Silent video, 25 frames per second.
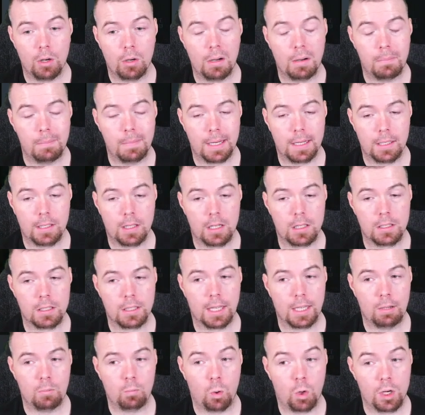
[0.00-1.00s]
and
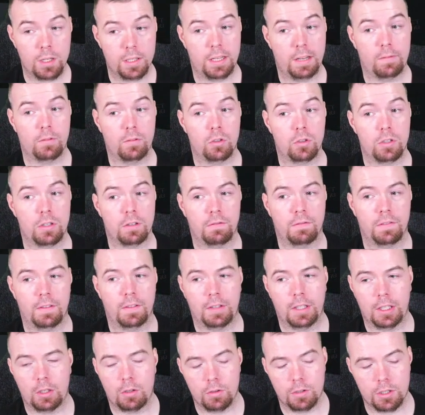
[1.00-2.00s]
Malinowski were
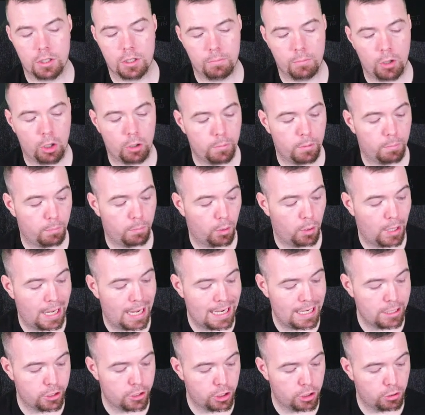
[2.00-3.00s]
750 coins at the moment, but
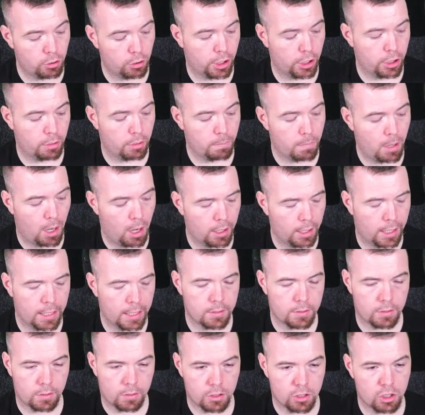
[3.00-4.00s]
as you look at the
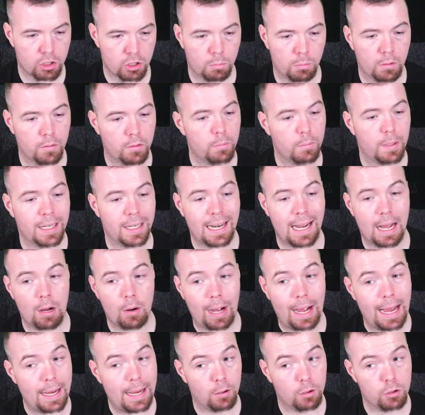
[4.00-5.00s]
market, some of them are
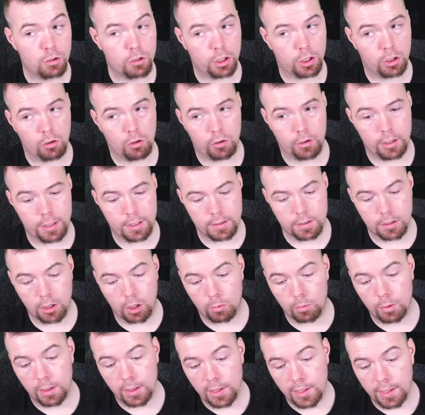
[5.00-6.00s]
now 800 coins.
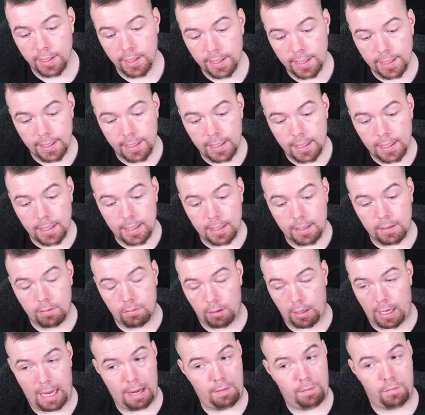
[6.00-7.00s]
So
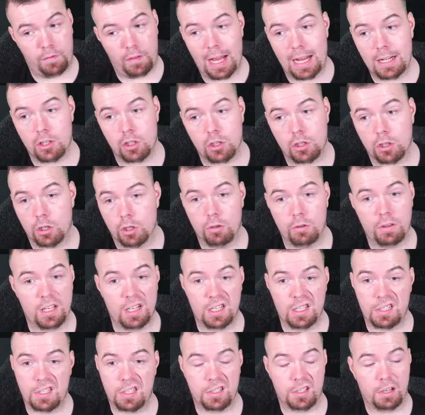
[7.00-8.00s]
if that's true,
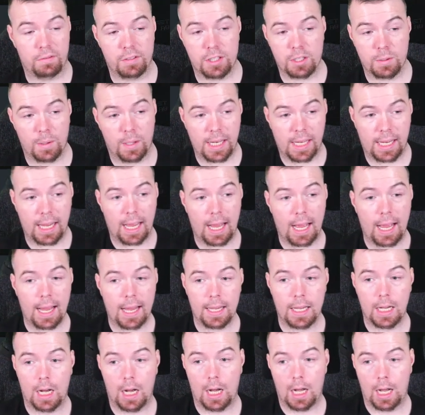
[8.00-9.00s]
then this is over
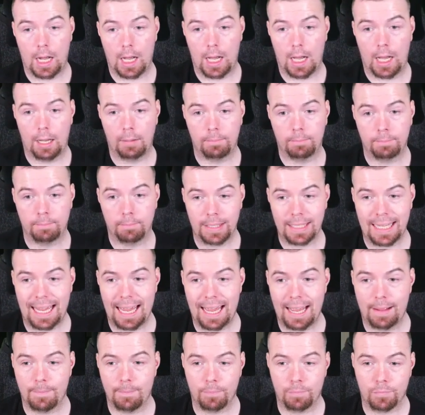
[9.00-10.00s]

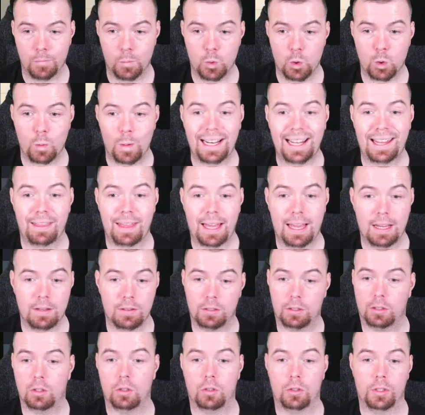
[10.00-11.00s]
20K.
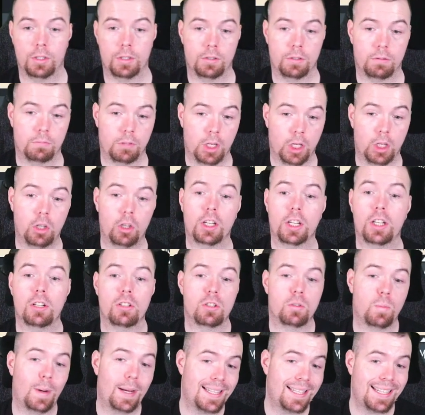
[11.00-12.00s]
20,000 coins. You're looking
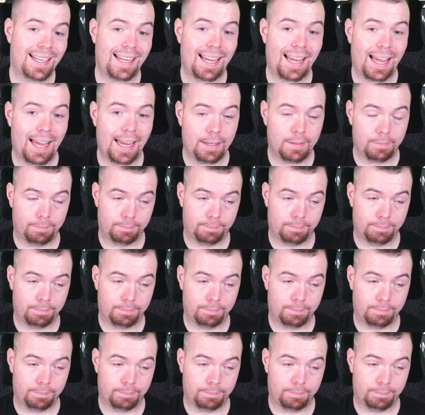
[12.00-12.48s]
at 20K.